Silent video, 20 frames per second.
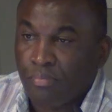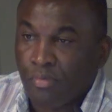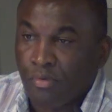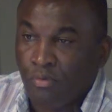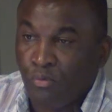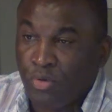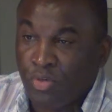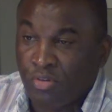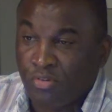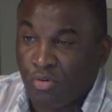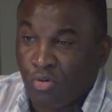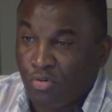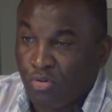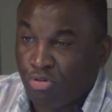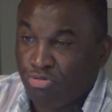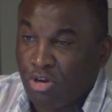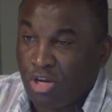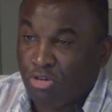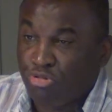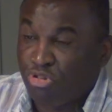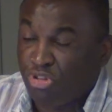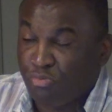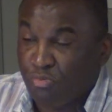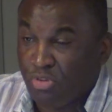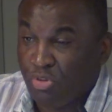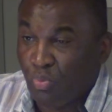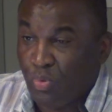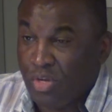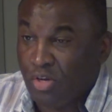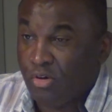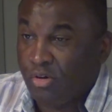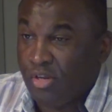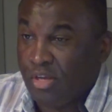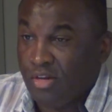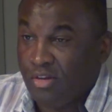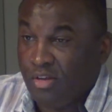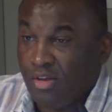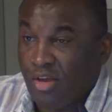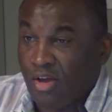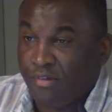We just don't trade Christmas week on the
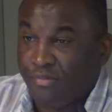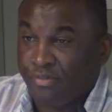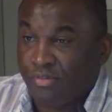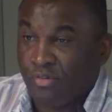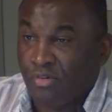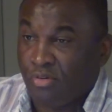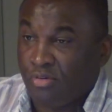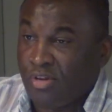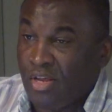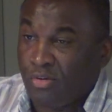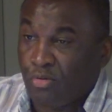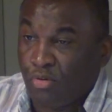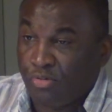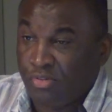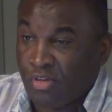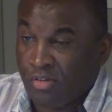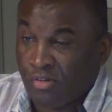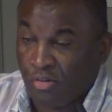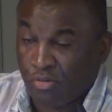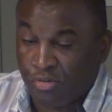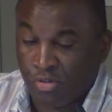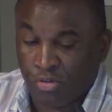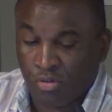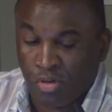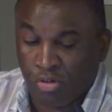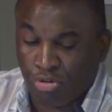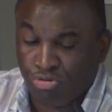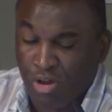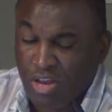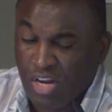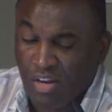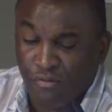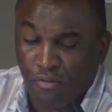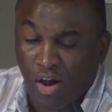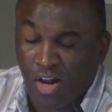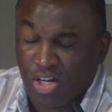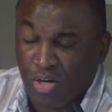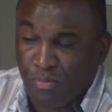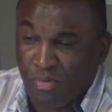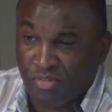ETFs. Don't take those signals. The trading
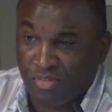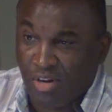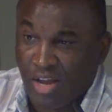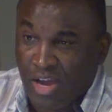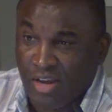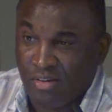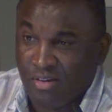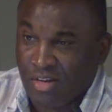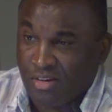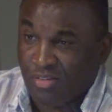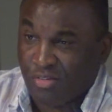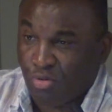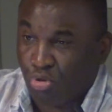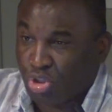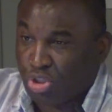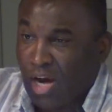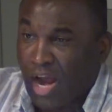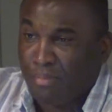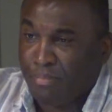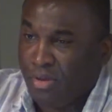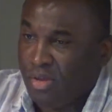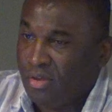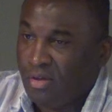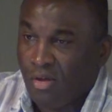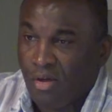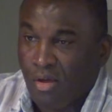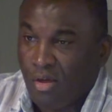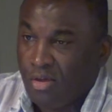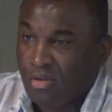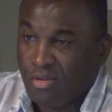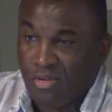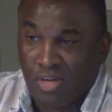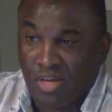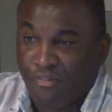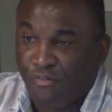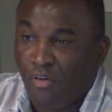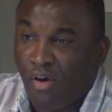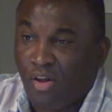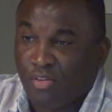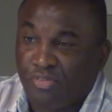volume is light and it's so choppy, you get
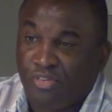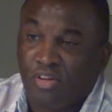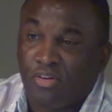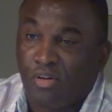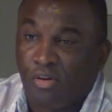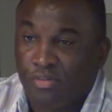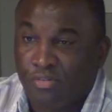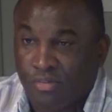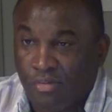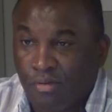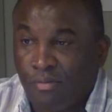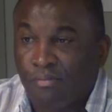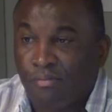false signals.